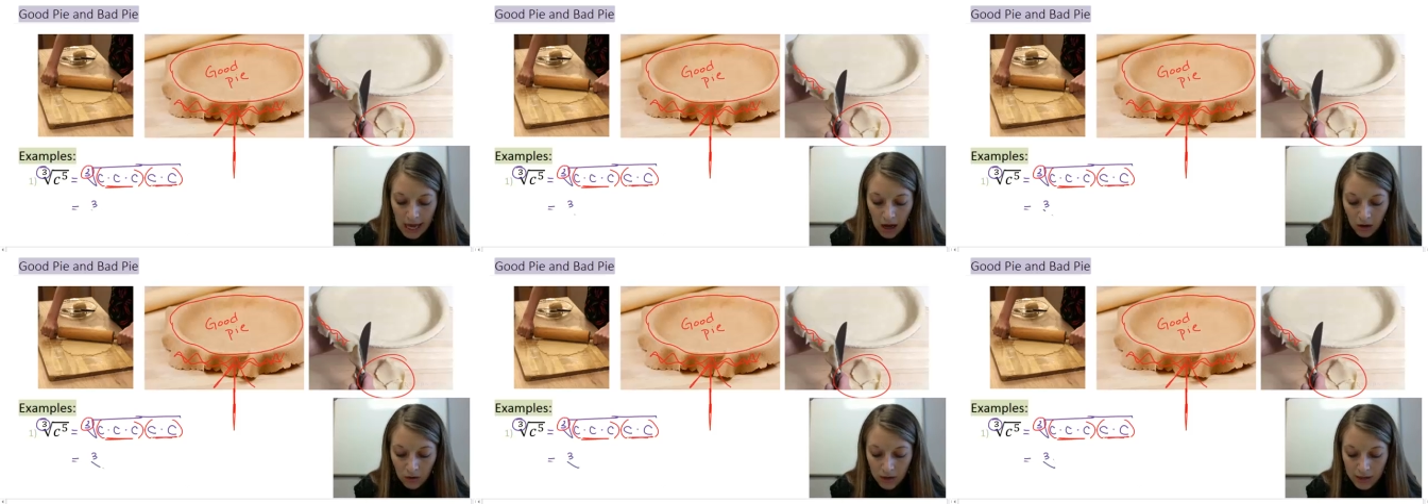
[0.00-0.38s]

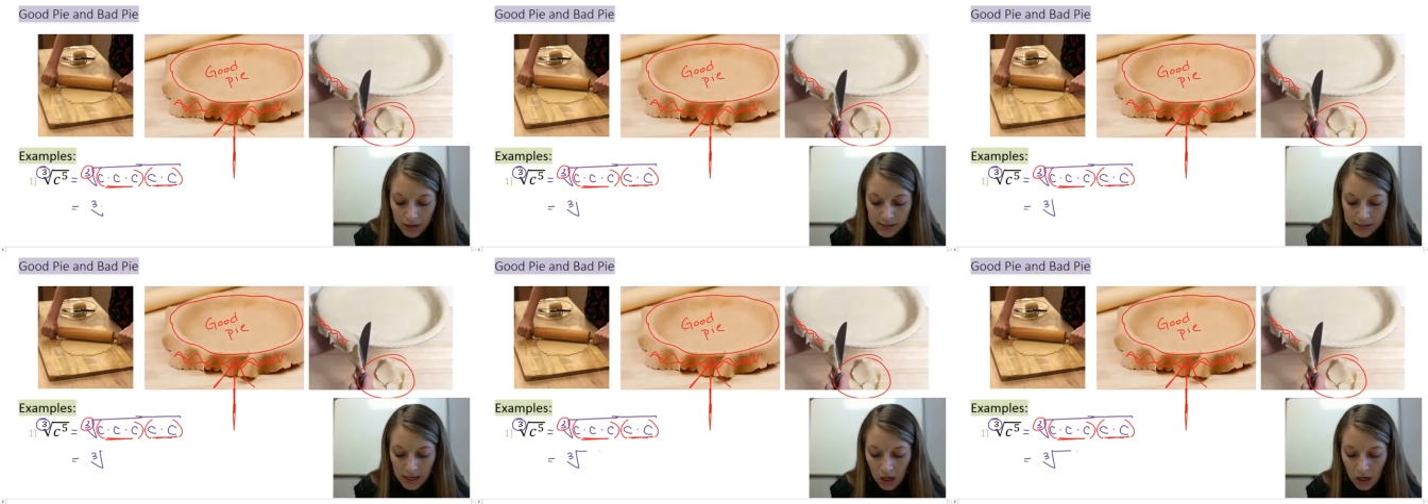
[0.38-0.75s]
out
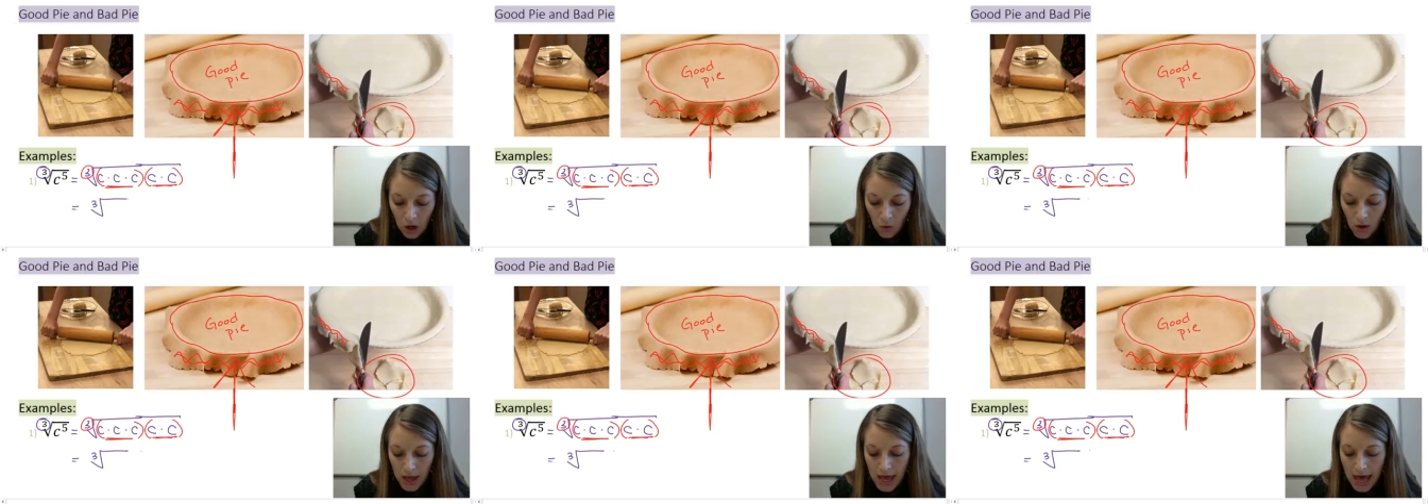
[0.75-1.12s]
is I
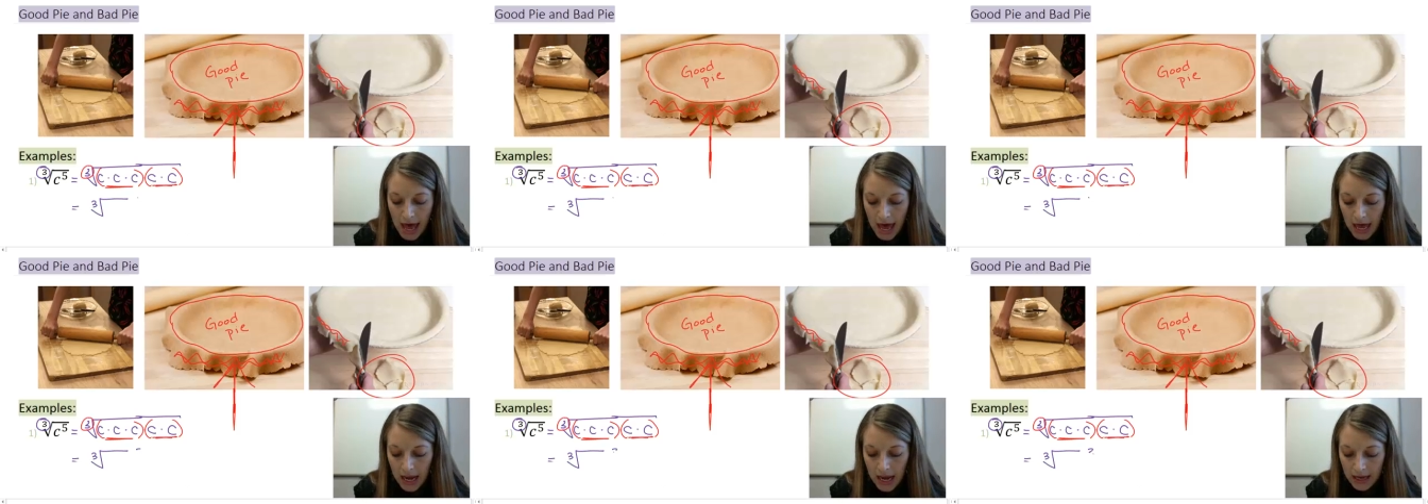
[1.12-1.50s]
go
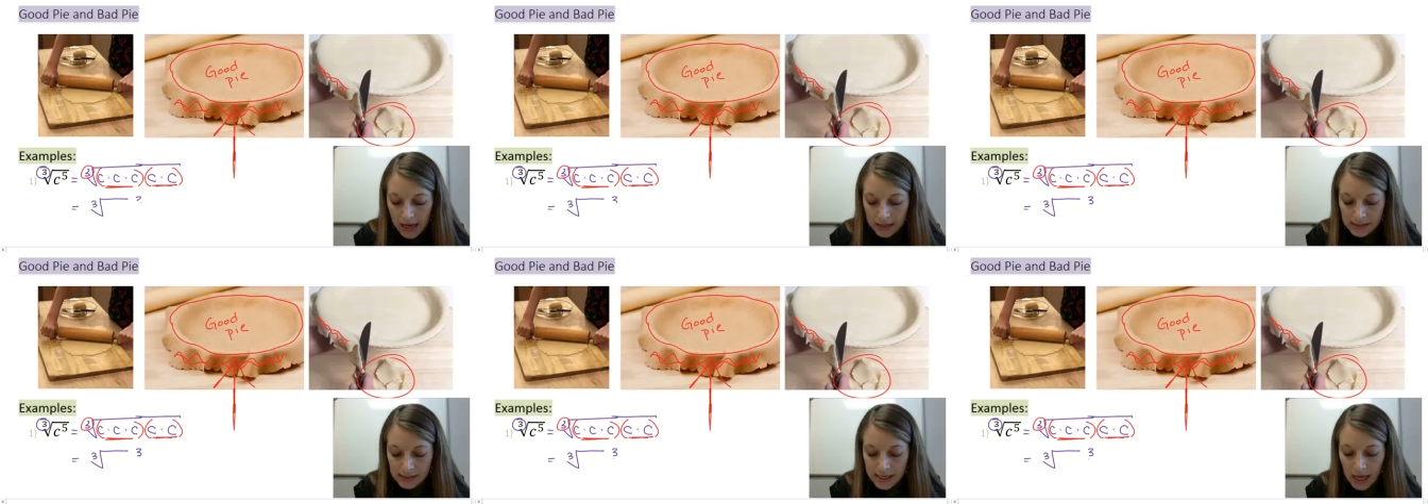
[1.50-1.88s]
ahead
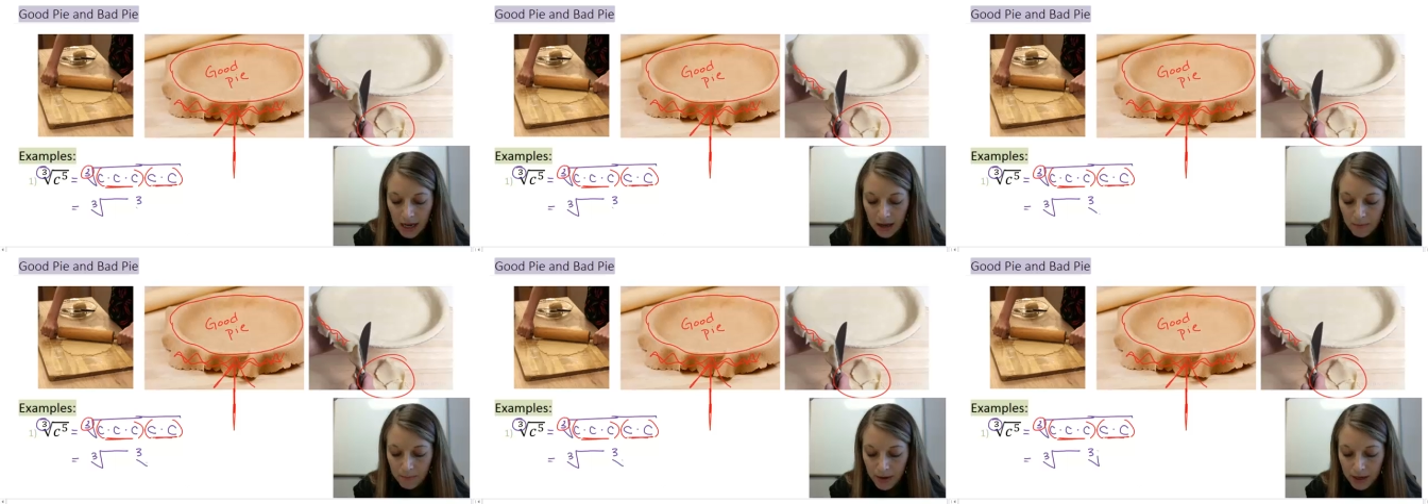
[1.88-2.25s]
and set
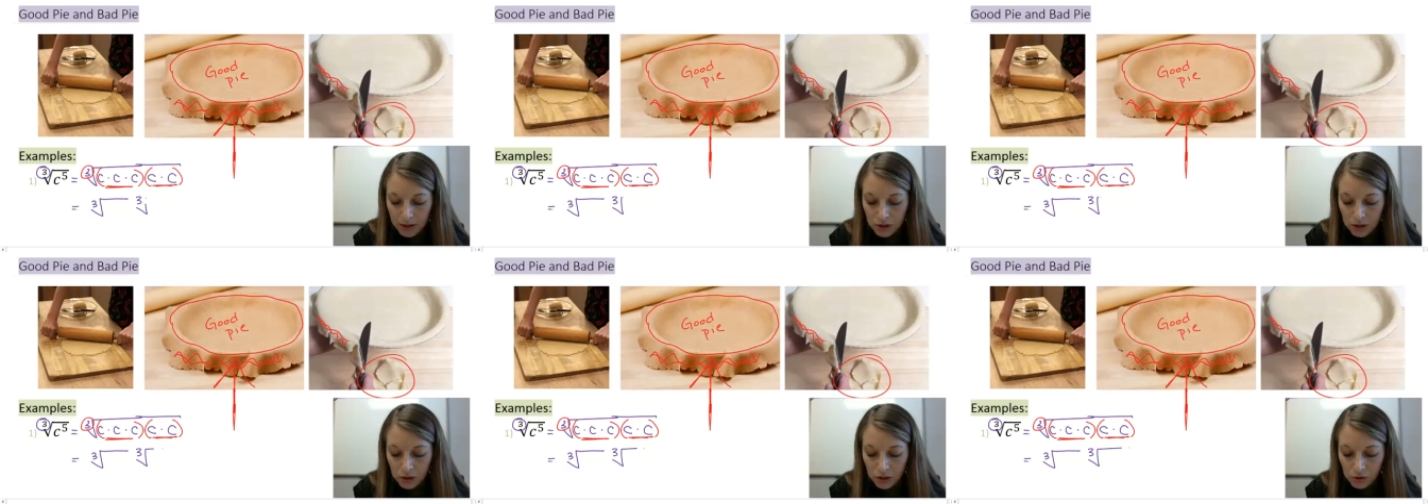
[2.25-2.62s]
up
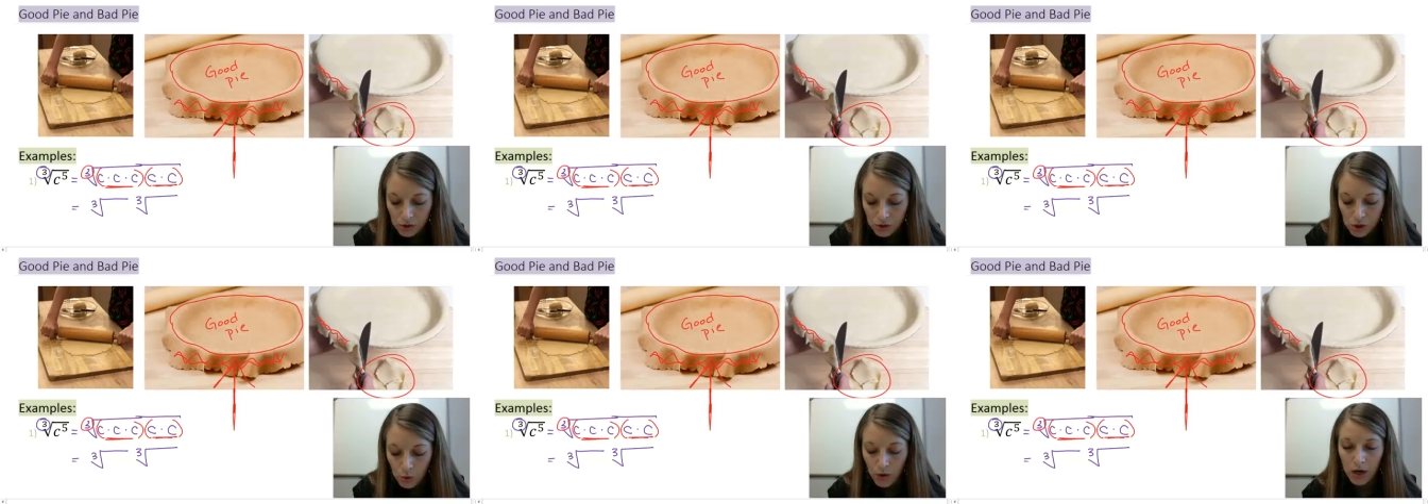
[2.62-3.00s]
my
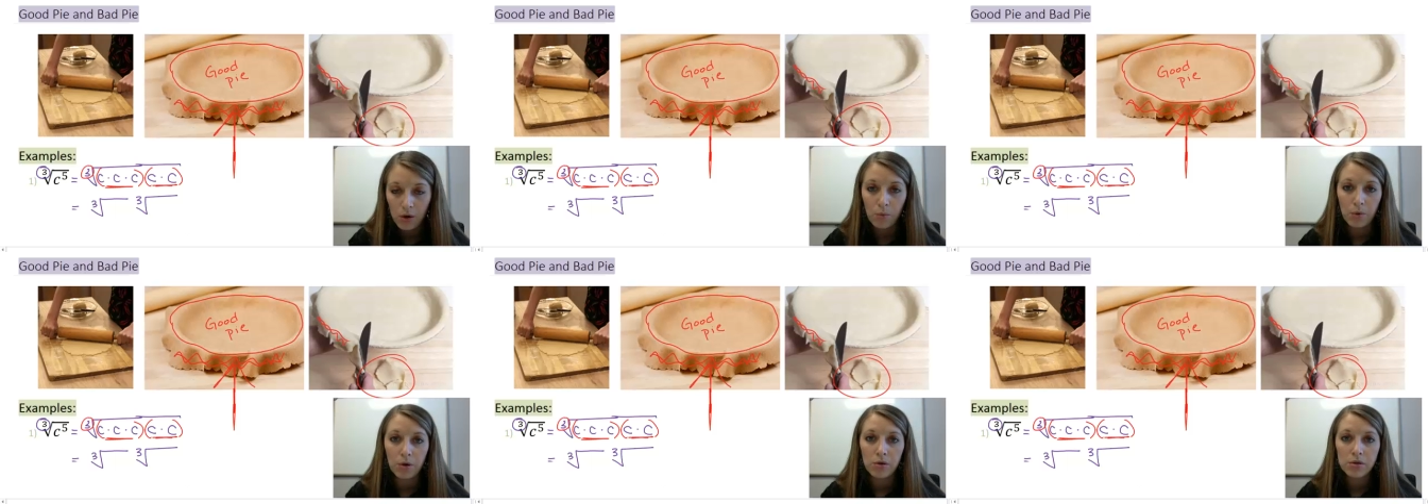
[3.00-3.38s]
two
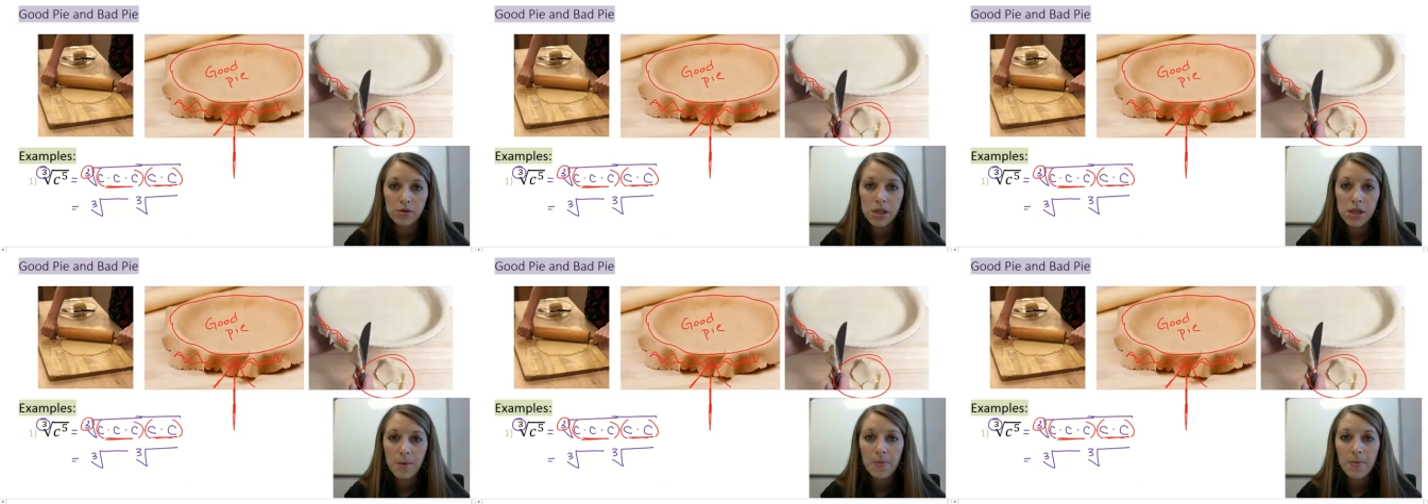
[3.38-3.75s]
square roots.